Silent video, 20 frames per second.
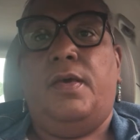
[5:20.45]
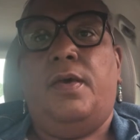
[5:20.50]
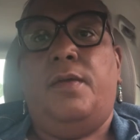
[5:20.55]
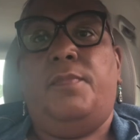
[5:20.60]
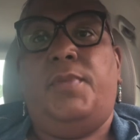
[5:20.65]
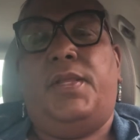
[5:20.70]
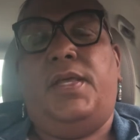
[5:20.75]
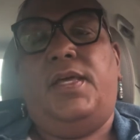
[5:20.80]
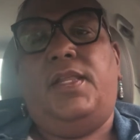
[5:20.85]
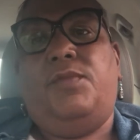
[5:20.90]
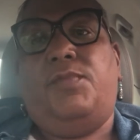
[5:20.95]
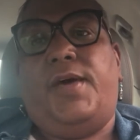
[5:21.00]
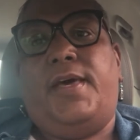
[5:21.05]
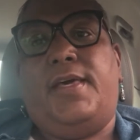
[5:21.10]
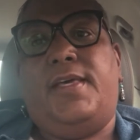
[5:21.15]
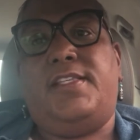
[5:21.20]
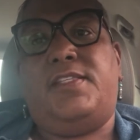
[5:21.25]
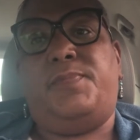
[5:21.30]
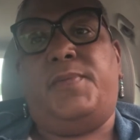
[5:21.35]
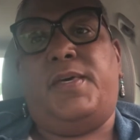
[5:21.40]
But anyway,
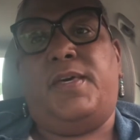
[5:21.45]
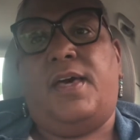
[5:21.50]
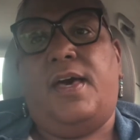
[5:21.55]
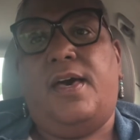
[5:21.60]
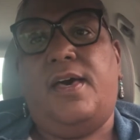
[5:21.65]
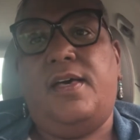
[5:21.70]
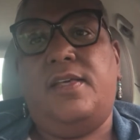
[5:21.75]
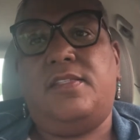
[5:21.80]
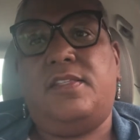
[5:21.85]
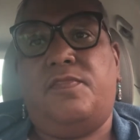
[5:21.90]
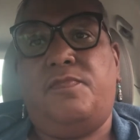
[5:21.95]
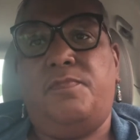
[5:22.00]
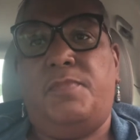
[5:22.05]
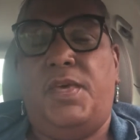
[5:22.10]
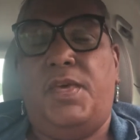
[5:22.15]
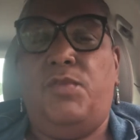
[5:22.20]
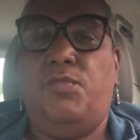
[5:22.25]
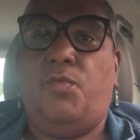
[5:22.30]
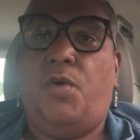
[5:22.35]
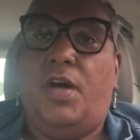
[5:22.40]
it's because of
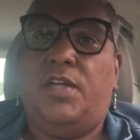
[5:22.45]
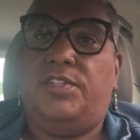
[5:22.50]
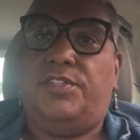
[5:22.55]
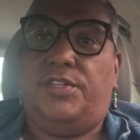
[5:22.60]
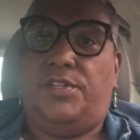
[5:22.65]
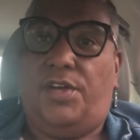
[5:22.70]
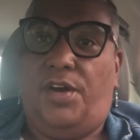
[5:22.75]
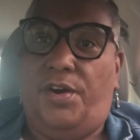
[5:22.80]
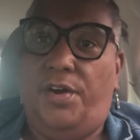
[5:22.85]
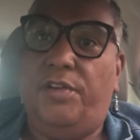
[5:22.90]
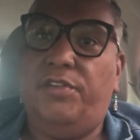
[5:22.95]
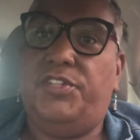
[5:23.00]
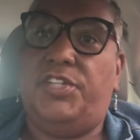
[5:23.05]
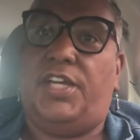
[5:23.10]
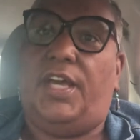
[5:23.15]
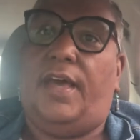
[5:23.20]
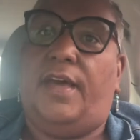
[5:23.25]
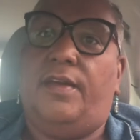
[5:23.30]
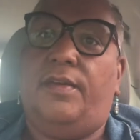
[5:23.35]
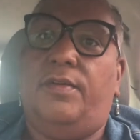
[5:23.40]
me watching her
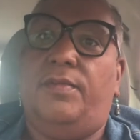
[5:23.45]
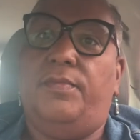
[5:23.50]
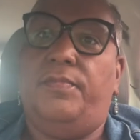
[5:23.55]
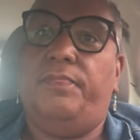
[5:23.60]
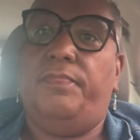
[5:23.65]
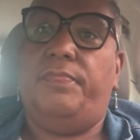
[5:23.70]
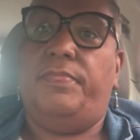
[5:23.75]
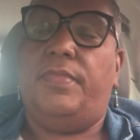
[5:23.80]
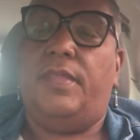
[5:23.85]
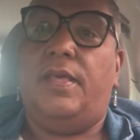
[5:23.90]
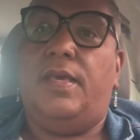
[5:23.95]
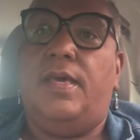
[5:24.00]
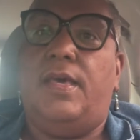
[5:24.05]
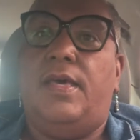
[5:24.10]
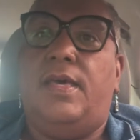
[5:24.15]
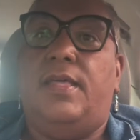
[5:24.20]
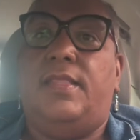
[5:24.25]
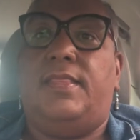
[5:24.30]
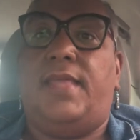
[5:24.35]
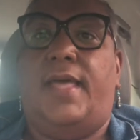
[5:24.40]
channel
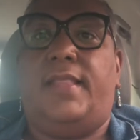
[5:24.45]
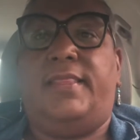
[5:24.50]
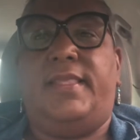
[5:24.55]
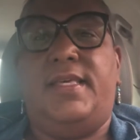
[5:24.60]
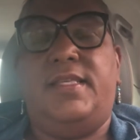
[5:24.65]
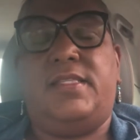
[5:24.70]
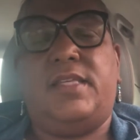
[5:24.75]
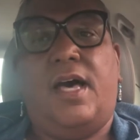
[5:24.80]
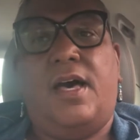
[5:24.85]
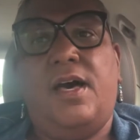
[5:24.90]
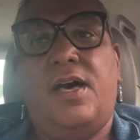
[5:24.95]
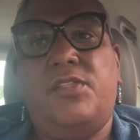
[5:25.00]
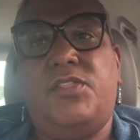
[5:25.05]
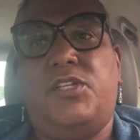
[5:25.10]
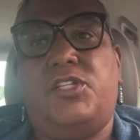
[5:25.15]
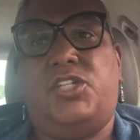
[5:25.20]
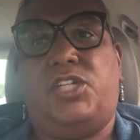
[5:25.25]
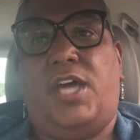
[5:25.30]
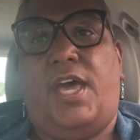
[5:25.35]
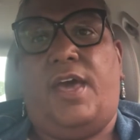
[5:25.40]
that these other
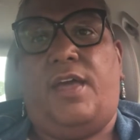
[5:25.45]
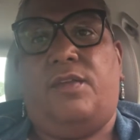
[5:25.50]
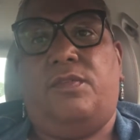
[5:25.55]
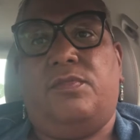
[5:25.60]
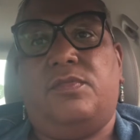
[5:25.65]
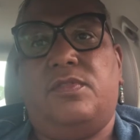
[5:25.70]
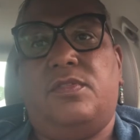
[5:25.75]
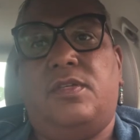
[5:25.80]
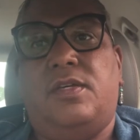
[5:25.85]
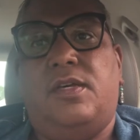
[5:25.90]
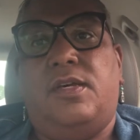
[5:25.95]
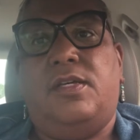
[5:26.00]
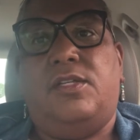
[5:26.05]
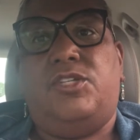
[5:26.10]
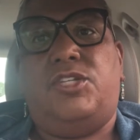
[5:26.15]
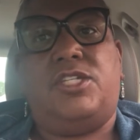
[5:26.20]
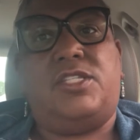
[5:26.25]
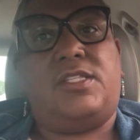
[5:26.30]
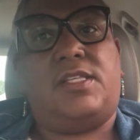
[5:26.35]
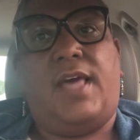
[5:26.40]
channels
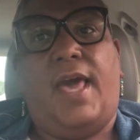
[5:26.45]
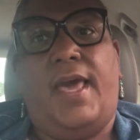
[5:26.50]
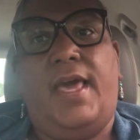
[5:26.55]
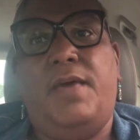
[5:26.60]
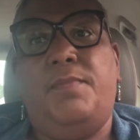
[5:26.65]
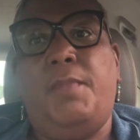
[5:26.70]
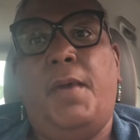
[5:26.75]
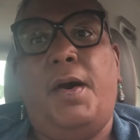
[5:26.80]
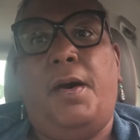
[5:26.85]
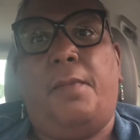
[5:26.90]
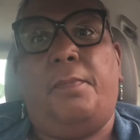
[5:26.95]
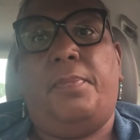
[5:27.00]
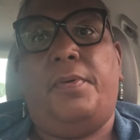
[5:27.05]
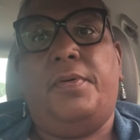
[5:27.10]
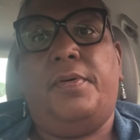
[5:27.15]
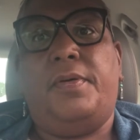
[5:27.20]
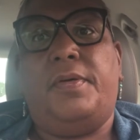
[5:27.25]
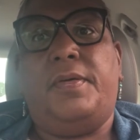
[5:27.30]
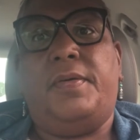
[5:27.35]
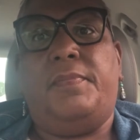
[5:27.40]
just came up.
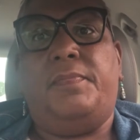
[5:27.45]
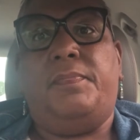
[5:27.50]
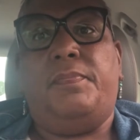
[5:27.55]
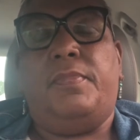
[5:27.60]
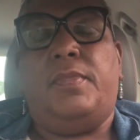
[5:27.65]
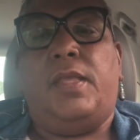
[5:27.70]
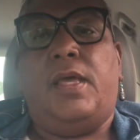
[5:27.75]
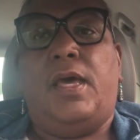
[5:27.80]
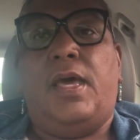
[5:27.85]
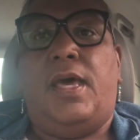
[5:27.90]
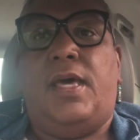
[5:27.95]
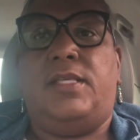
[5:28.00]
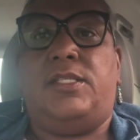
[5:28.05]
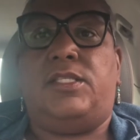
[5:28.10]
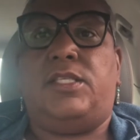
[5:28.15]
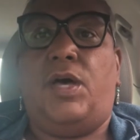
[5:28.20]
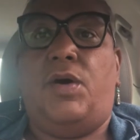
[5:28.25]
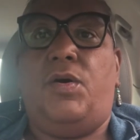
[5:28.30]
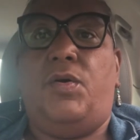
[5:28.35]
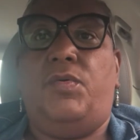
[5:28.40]
And
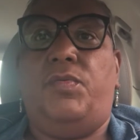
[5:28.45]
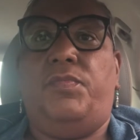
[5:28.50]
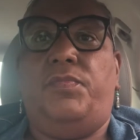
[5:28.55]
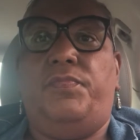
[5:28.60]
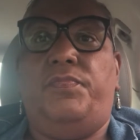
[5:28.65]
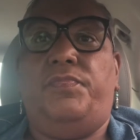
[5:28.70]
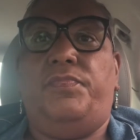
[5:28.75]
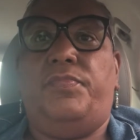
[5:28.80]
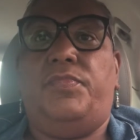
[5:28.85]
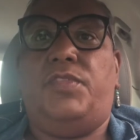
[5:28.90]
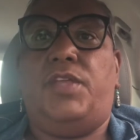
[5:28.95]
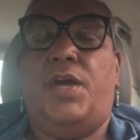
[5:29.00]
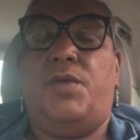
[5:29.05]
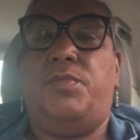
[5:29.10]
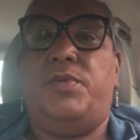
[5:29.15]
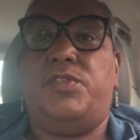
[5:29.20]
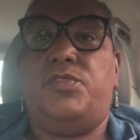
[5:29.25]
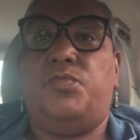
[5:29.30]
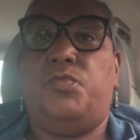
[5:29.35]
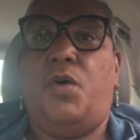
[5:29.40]
so there
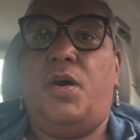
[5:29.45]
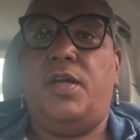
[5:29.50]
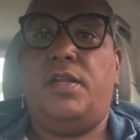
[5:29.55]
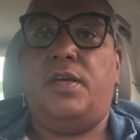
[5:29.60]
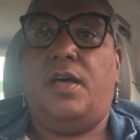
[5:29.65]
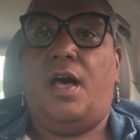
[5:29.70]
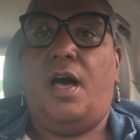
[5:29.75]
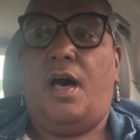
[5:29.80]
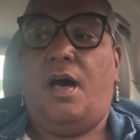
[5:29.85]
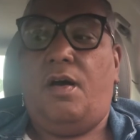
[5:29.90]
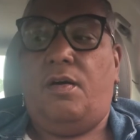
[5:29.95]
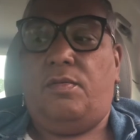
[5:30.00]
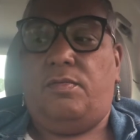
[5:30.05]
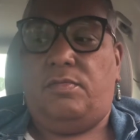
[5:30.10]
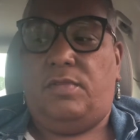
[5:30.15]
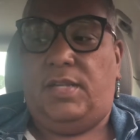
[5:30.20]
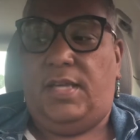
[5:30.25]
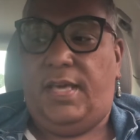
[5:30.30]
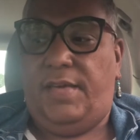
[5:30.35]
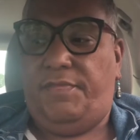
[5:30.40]
was one called
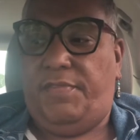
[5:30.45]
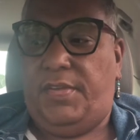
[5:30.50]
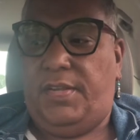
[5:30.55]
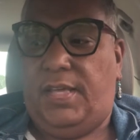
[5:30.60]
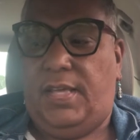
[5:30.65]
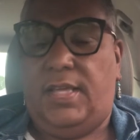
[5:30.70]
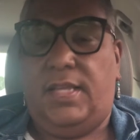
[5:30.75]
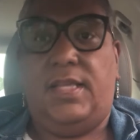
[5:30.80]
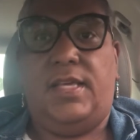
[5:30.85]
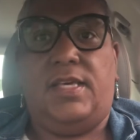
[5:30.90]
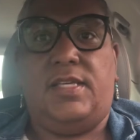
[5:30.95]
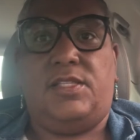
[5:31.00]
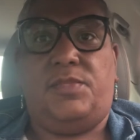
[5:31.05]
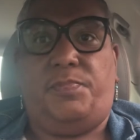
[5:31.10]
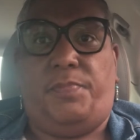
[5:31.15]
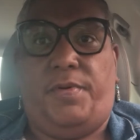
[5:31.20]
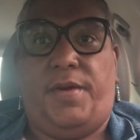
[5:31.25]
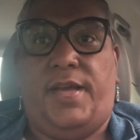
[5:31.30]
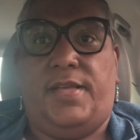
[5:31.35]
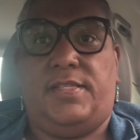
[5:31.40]
Living in His
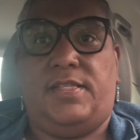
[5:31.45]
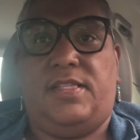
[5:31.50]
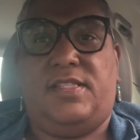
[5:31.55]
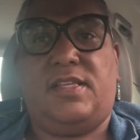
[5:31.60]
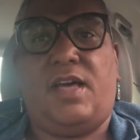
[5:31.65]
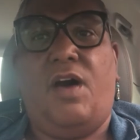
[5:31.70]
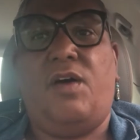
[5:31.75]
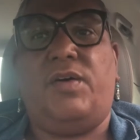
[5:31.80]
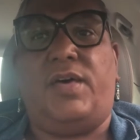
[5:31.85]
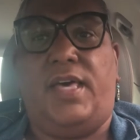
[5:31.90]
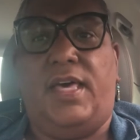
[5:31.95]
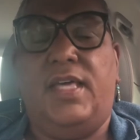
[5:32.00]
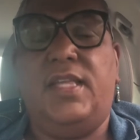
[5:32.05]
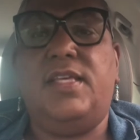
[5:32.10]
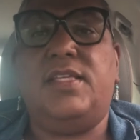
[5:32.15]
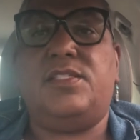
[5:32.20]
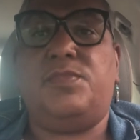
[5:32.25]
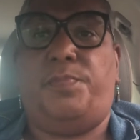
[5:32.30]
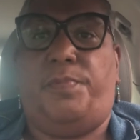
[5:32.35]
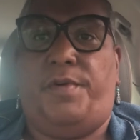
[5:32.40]
Presence. Called In
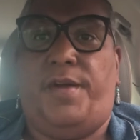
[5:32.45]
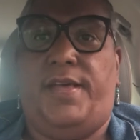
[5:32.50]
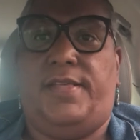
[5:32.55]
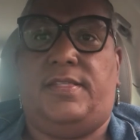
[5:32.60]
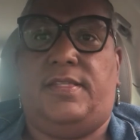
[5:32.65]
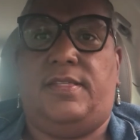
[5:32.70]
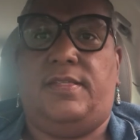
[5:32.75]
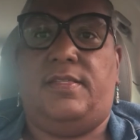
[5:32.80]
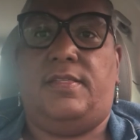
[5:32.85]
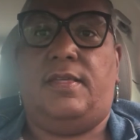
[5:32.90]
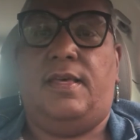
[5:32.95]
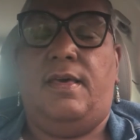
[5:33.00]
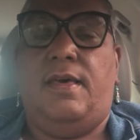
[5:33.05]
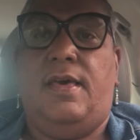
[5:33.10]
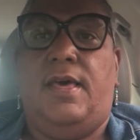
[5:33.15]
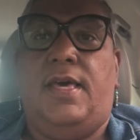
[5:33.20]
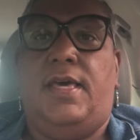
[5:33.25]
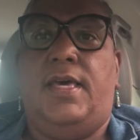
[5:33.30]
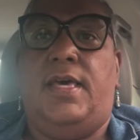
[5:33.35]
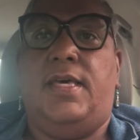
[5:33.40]
His Presence.
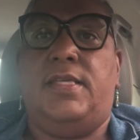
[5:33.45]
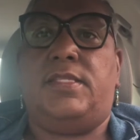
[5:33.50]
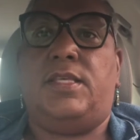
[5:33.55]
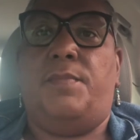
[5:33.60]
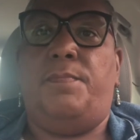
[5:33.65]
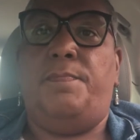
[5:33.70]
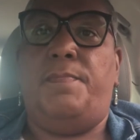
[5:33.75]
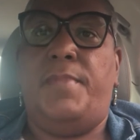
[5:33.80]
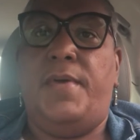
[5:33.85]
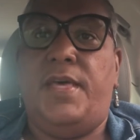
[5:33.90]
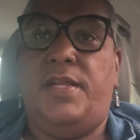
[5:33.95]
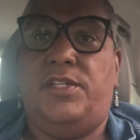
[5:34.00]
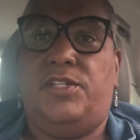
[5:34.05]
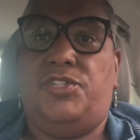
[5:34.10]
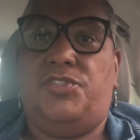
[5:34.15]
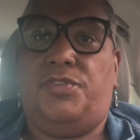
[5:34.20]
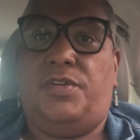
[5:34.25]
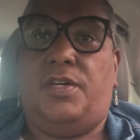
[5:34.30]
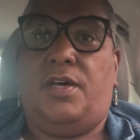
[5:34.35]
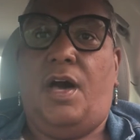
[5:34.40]
It's a
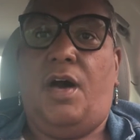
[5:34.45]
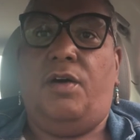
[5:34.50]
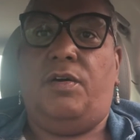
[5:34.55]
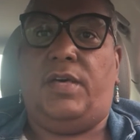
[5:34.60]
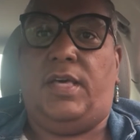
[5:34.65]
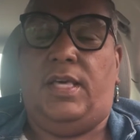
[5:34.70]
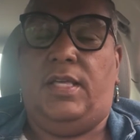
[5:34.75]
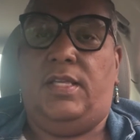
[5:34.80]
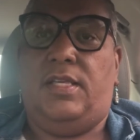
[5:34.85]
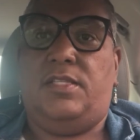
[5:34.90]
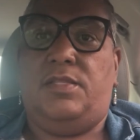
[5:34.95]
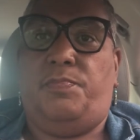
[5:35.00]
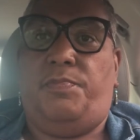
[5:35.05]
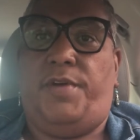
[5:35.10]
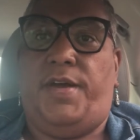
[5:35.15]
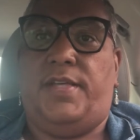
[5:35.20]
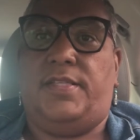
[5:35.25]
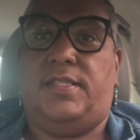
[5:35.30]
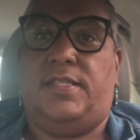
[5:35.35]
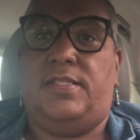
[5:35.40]
ministry called In His
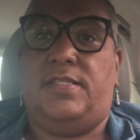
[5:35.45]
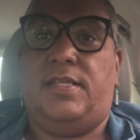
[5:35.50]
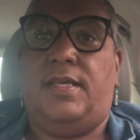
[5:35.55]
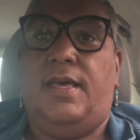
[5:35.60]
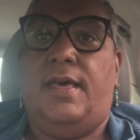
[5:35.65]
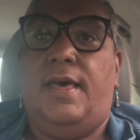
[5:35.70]
Presence.